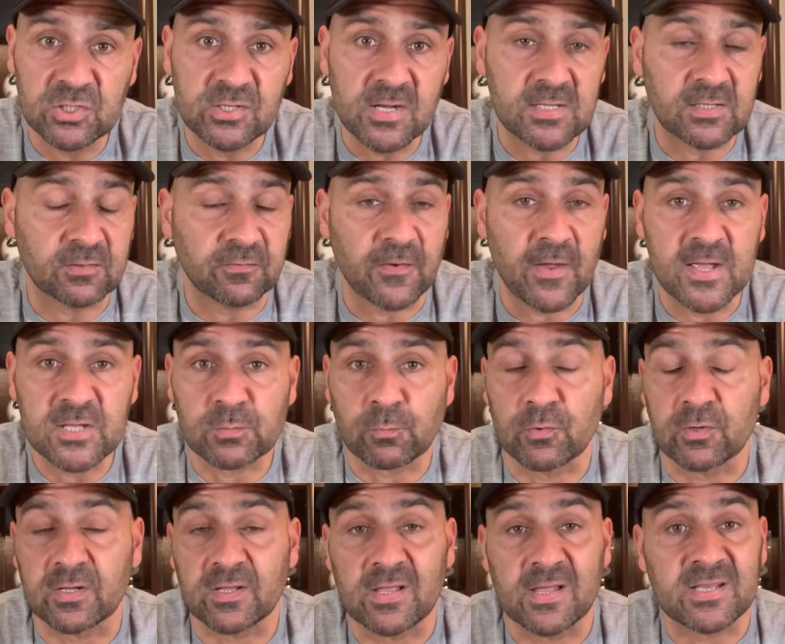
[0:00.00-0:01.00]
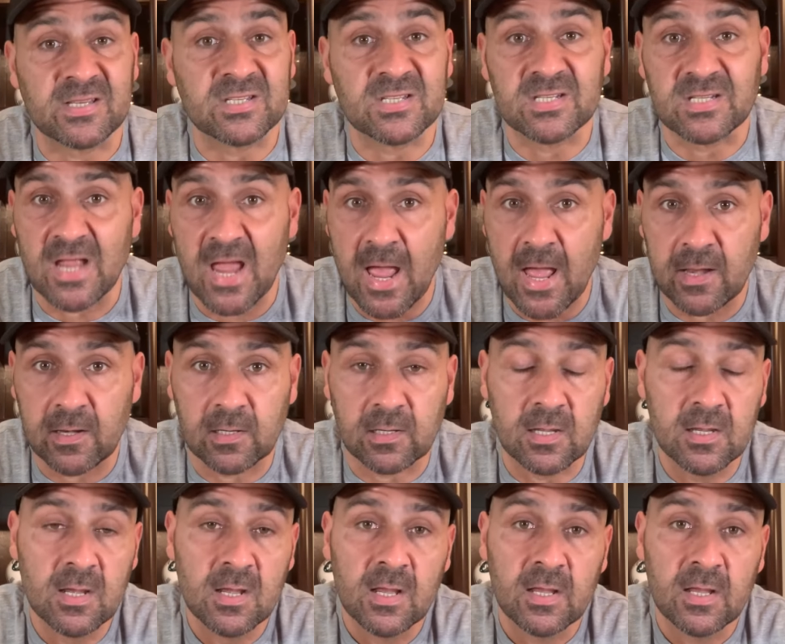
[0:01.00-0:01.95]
Jets fans were ecstatic.